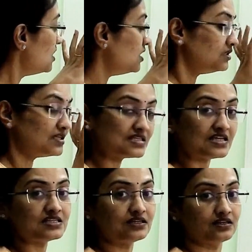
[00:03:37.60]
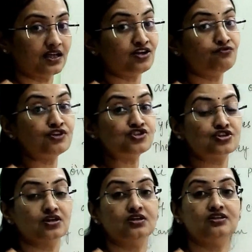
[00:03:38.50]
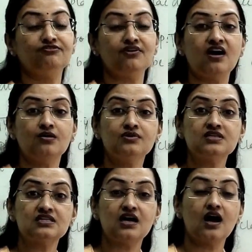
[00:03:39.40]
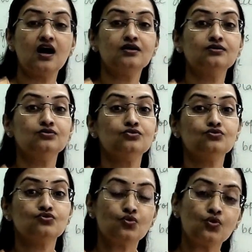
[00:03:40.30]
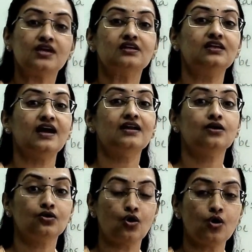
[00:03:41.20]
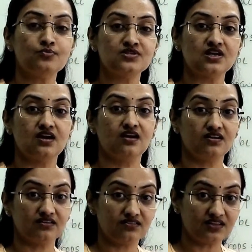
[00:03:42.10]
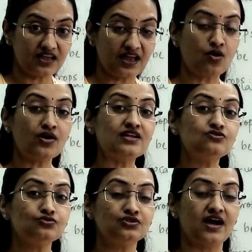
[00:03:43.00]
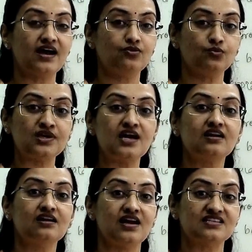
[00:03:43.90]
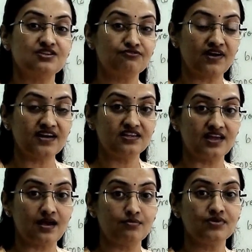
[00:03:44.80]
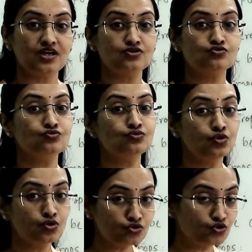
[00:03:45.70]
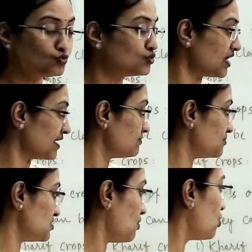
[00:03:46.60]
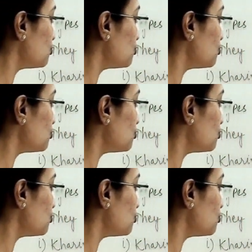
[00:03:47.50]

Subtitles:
the season in which the farmers are sowing their crops, according to that we are classified them into two types or